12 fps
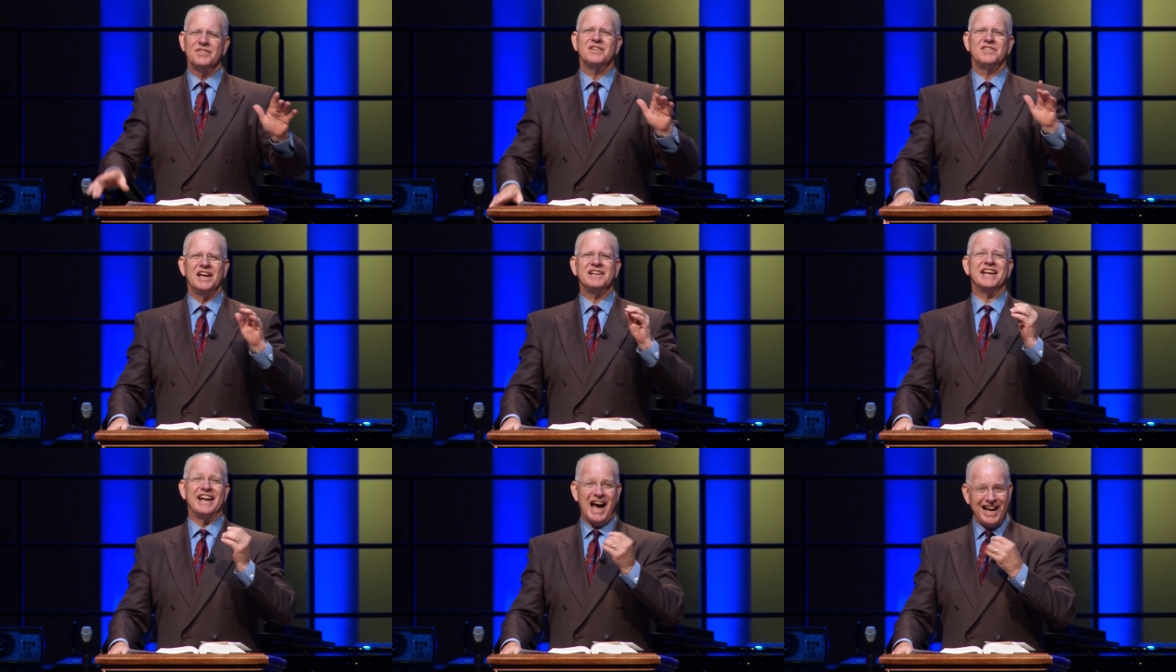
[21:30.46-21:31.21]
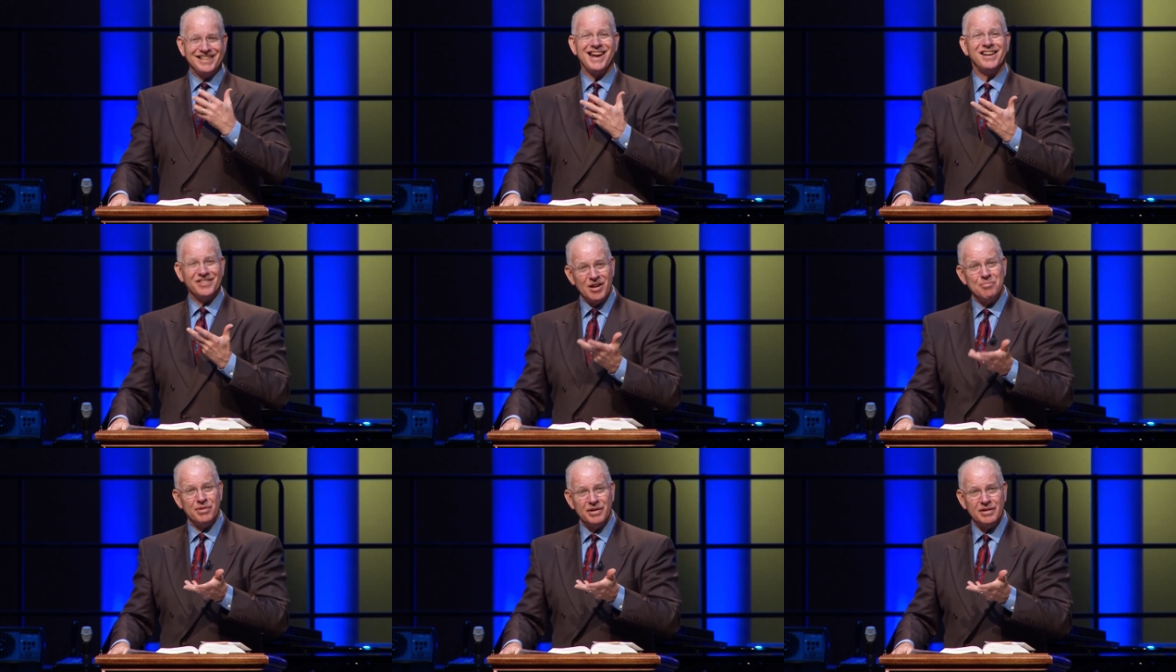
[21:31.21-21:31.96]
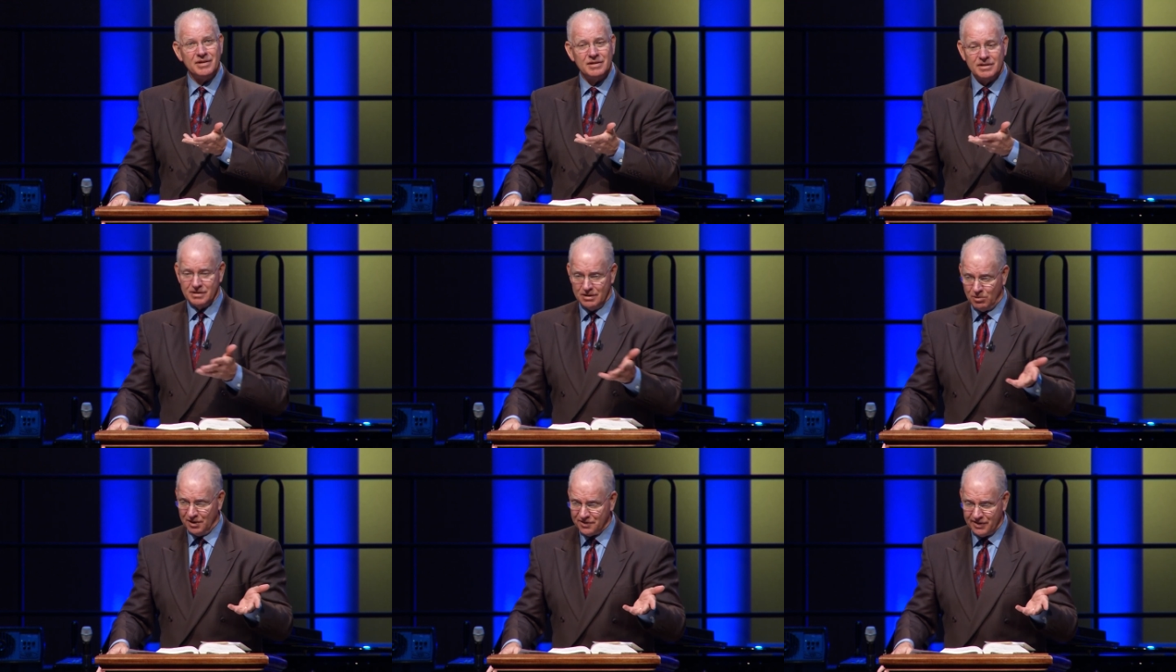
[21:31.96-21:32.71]
Then can I take something?
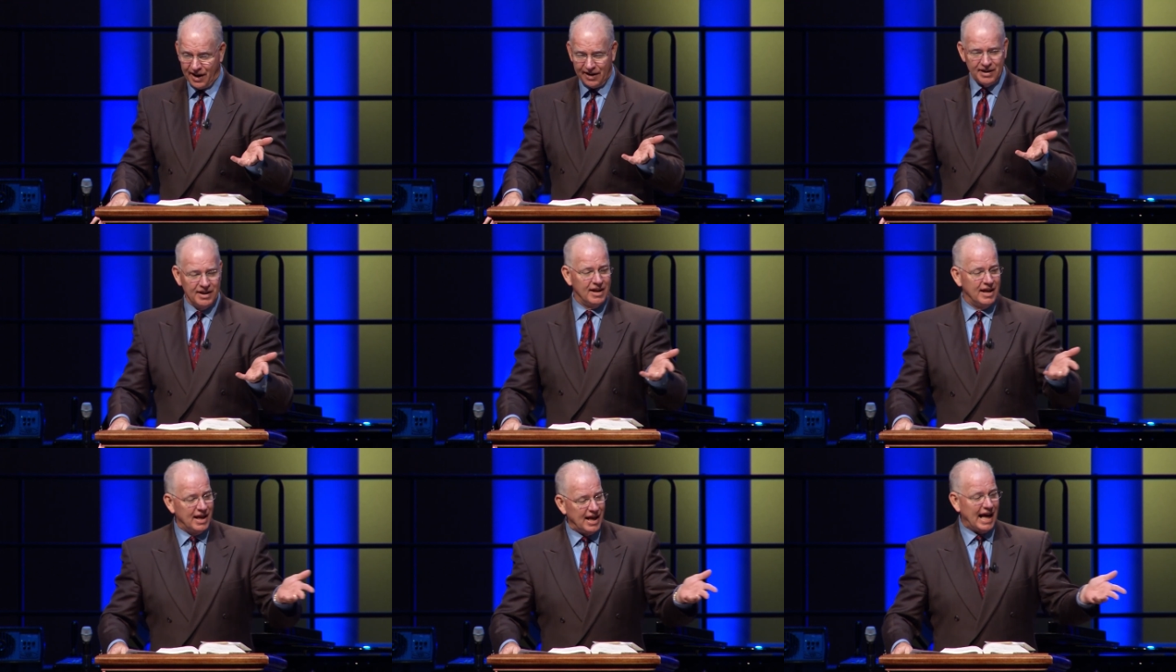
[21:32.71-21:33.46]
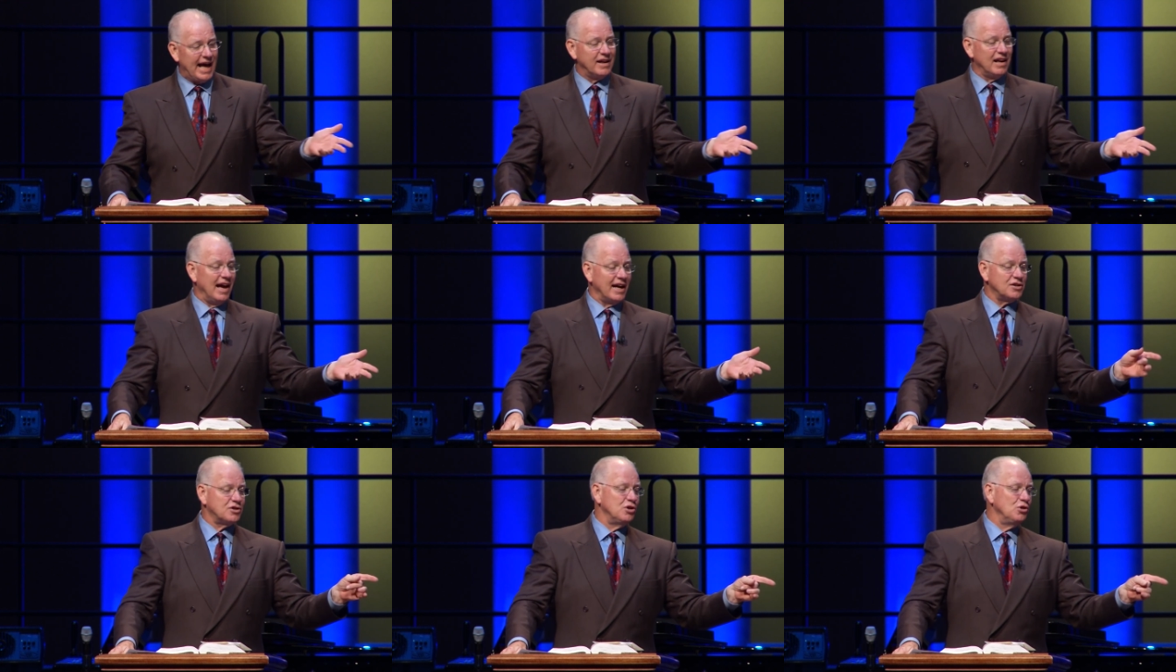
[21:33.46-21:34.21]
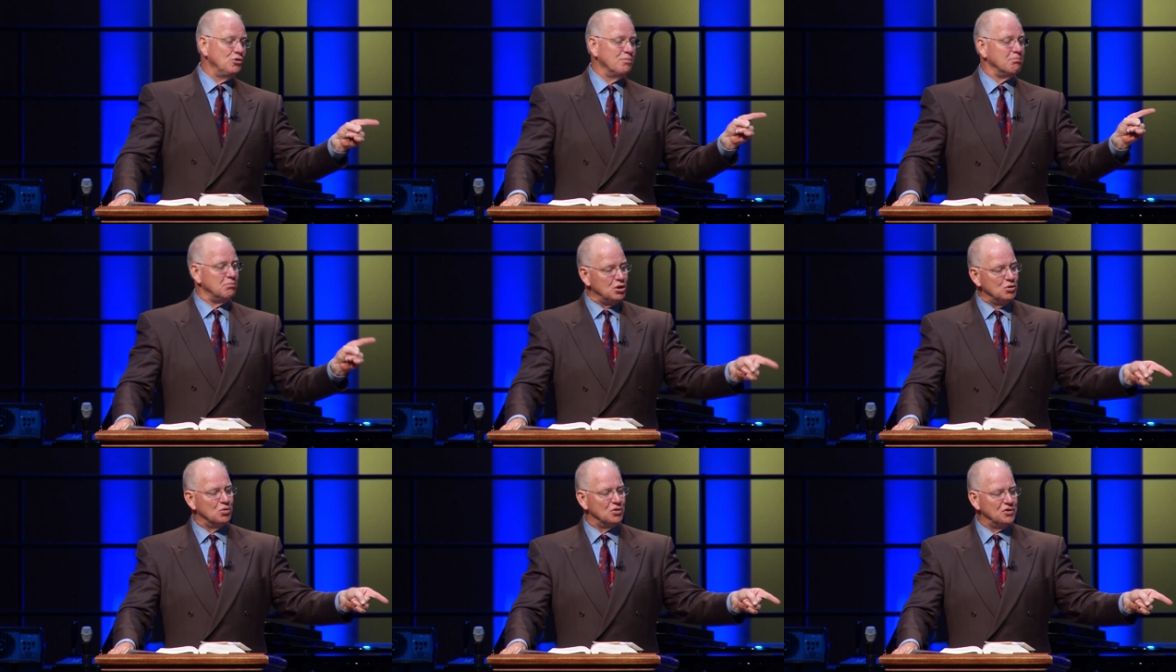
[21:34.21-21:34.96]
What's that? I'd like two
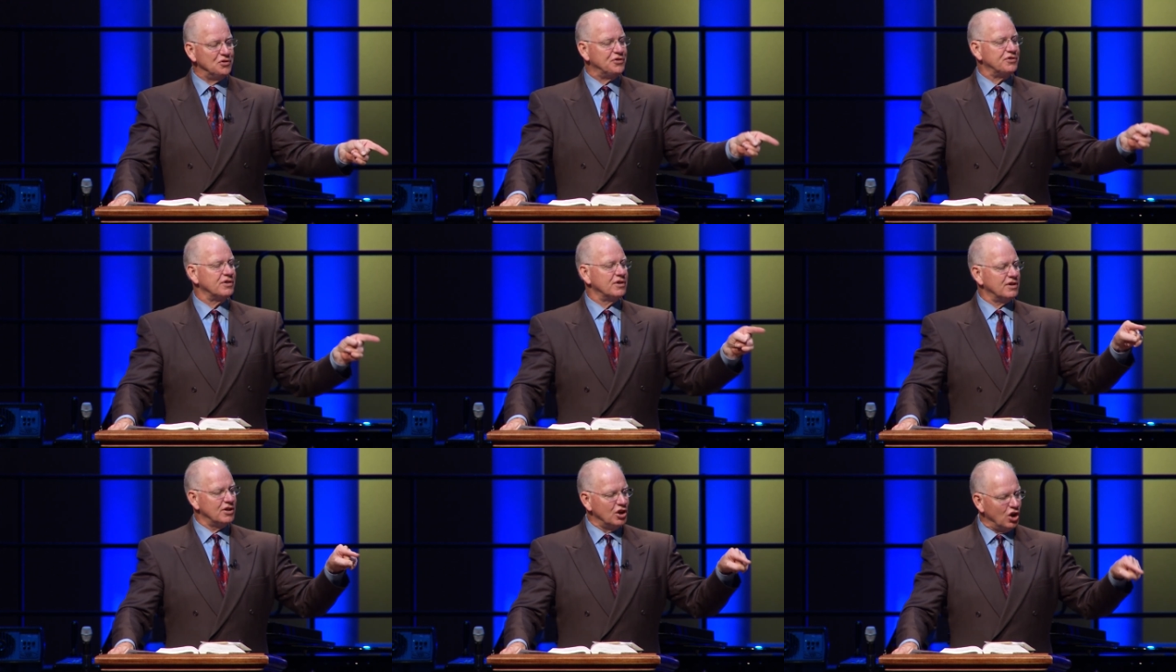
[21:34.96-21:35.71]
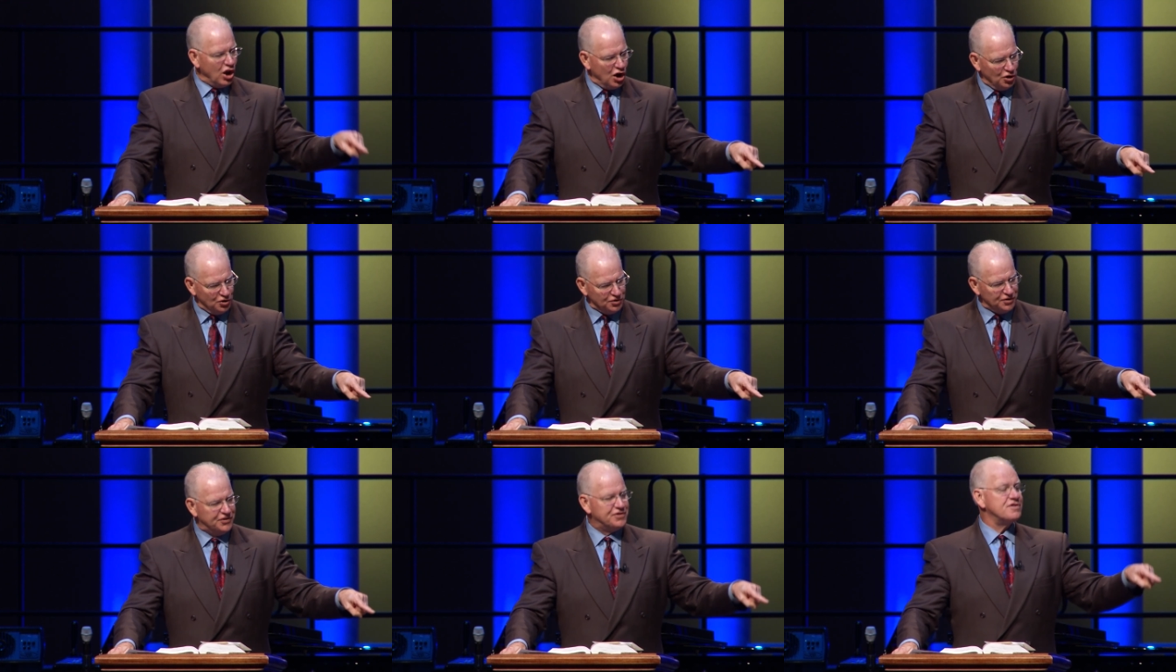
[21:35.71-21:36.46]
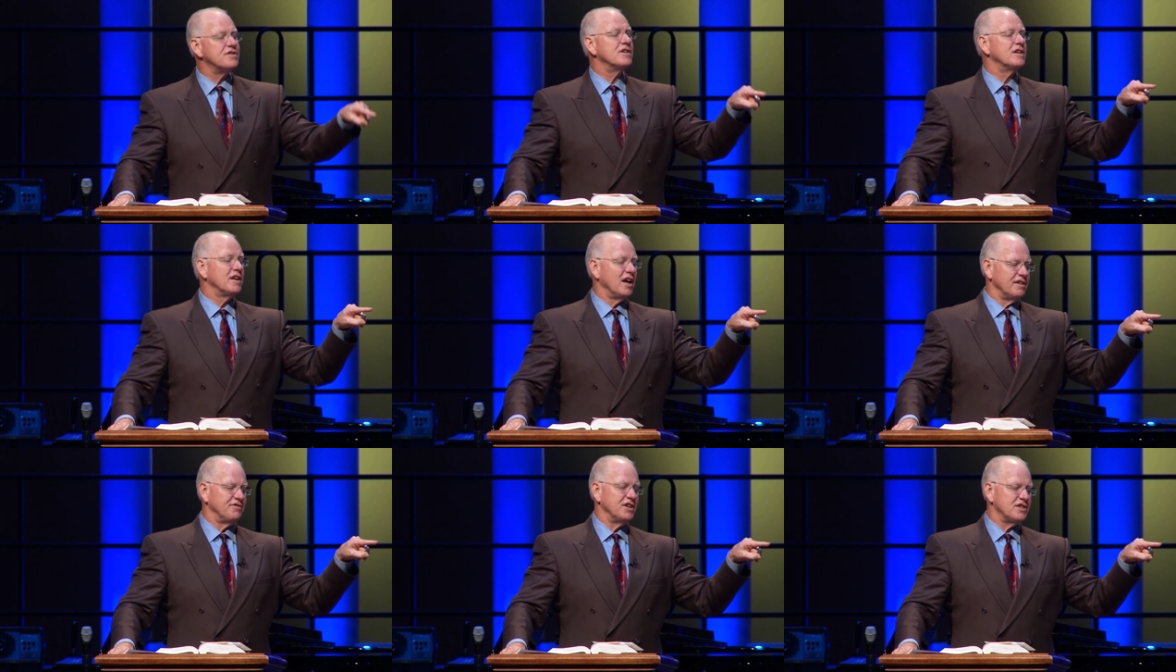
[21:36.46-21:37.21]
mules' loads
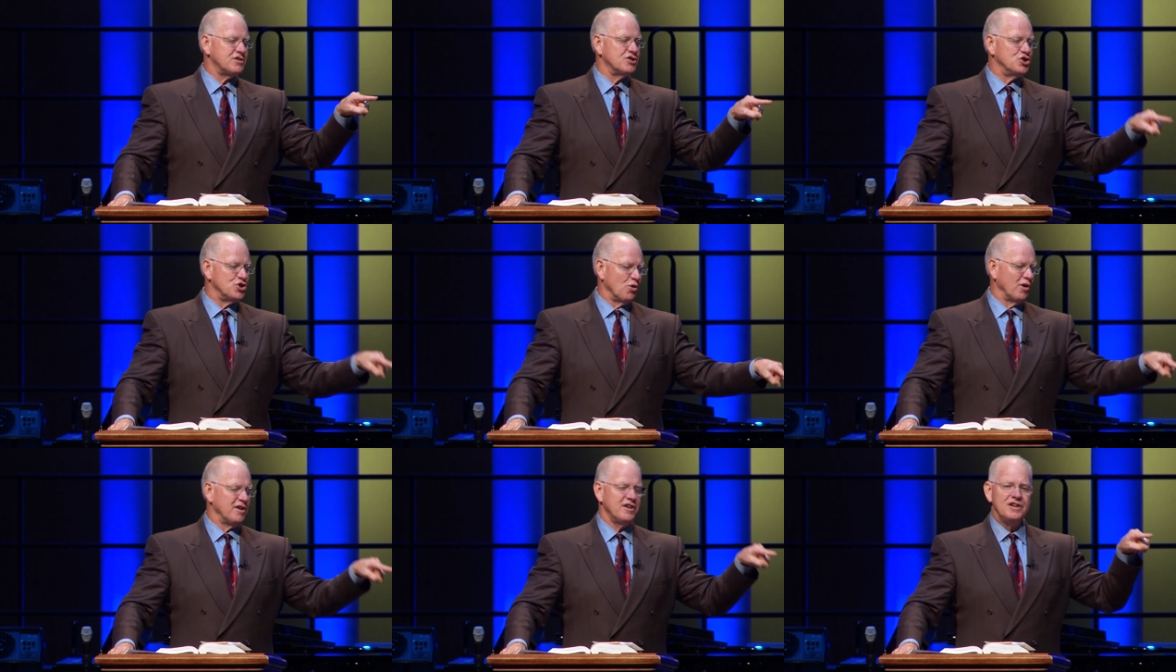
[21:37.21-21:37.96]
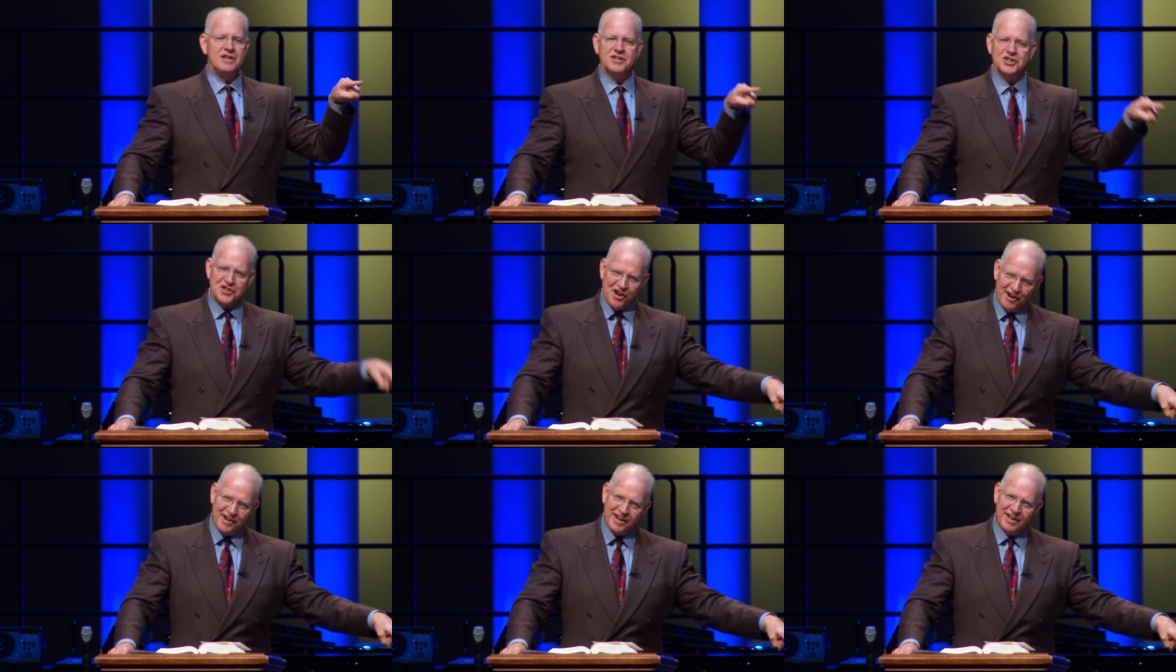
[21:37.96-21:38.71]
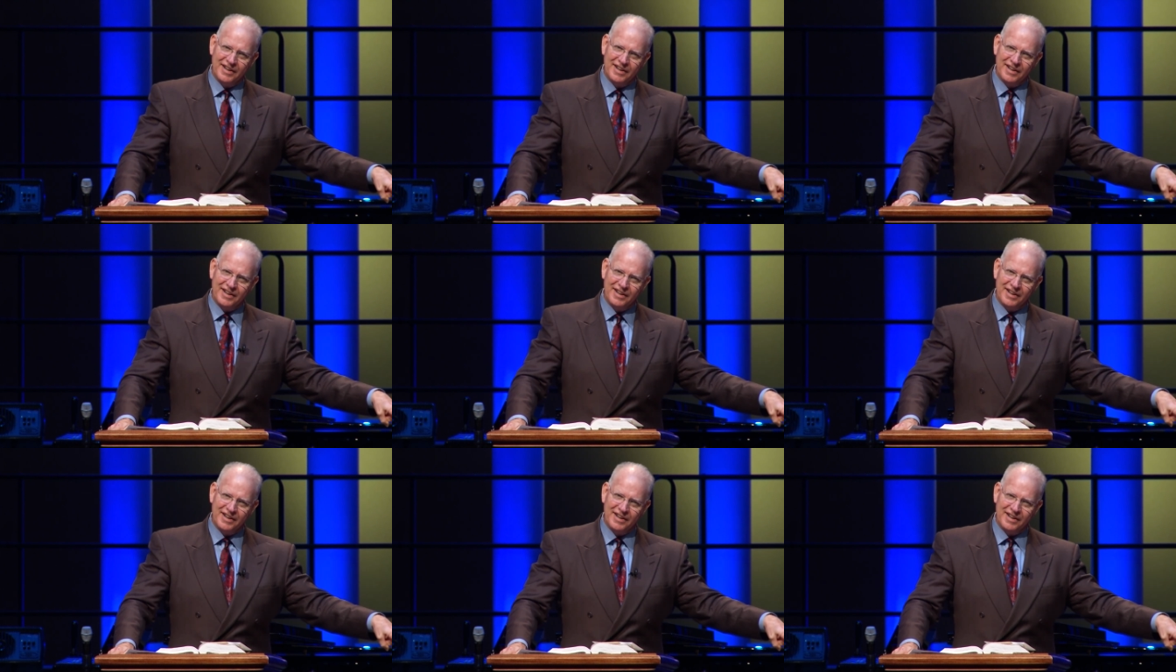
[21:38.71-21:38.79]
of this Jordan dirt